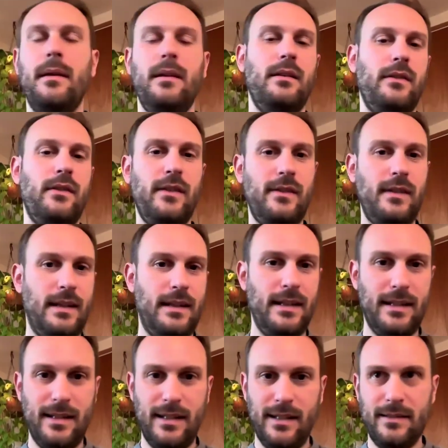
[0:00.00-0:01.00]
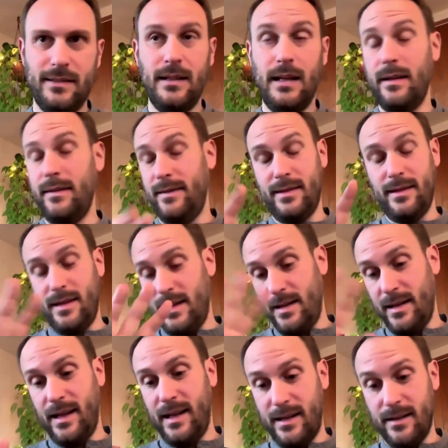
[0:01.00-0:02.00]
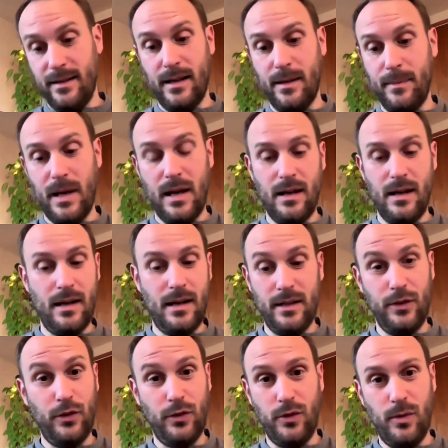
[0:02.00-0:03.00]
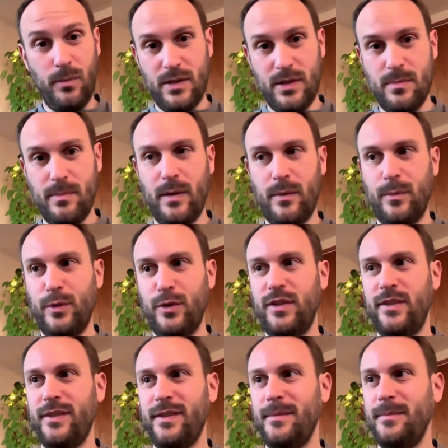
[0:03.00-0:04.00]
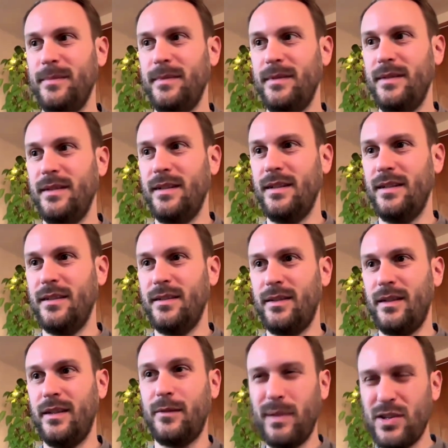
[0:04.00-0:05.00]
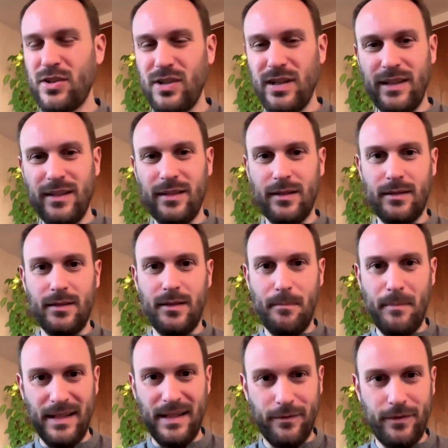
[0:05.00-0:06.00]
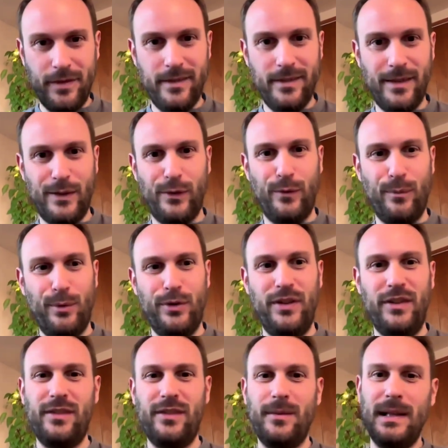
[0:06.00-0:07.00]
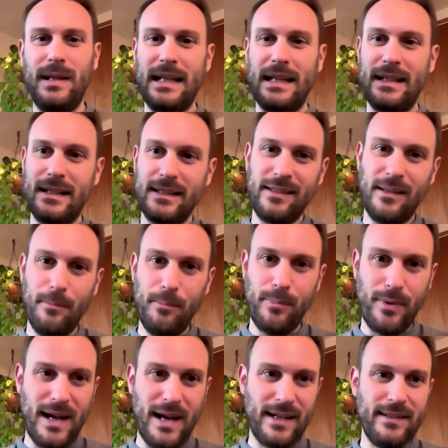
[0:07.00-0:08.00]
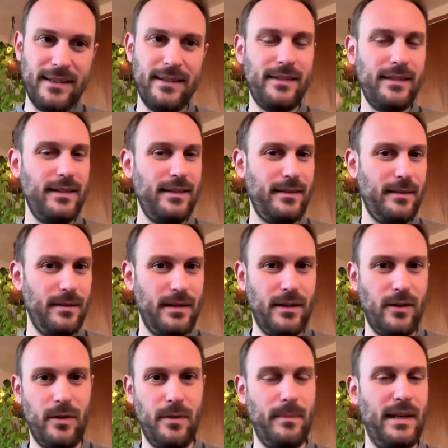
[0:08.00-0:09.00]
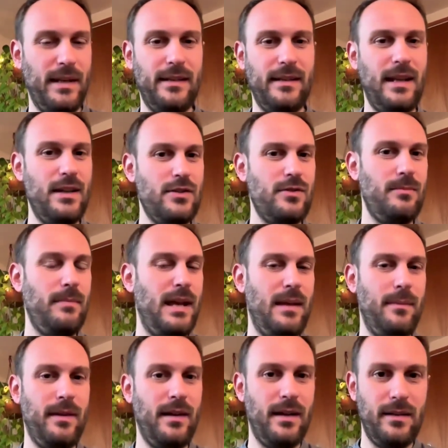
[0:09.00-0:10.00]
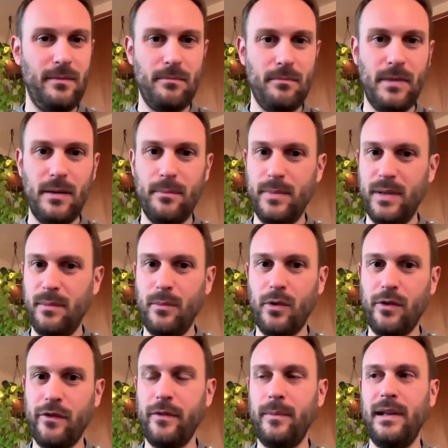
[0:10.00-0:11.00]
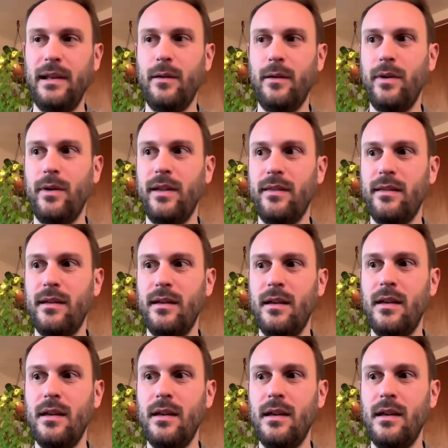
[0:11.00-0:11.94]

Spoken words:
Yeah, I mean, there is this idea that, and again, I don't know much about Buddhism, especially the metaphysics of Buddhism, like some practices or in meditation, maybe I'm a bit more familiar with.